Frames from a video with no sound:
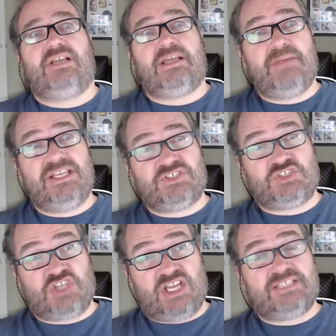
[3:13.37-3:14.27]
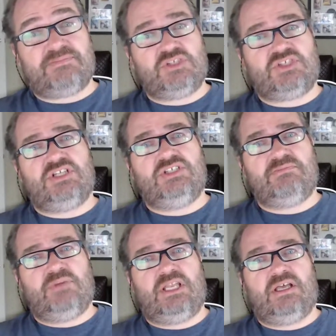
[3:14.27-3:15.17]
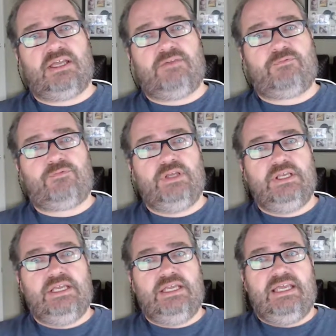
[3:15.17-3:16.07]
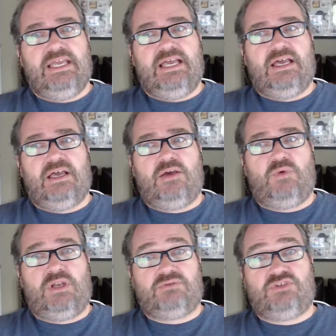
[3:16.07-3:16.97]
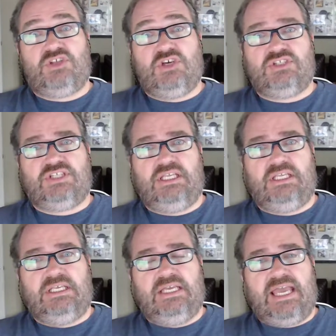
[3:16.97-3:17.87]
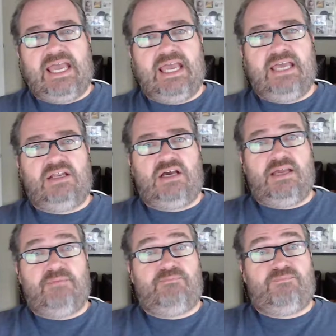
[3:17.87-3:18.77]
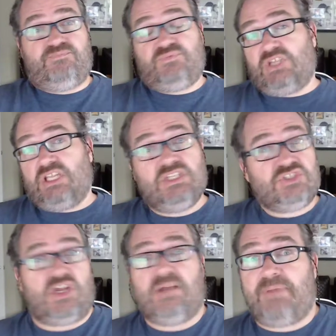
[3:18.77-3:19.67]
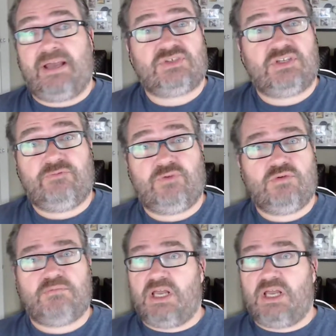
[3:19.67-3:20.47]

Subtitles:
Like I made a seismic change in my life when I was 30 and I suddenly started bouncing forward.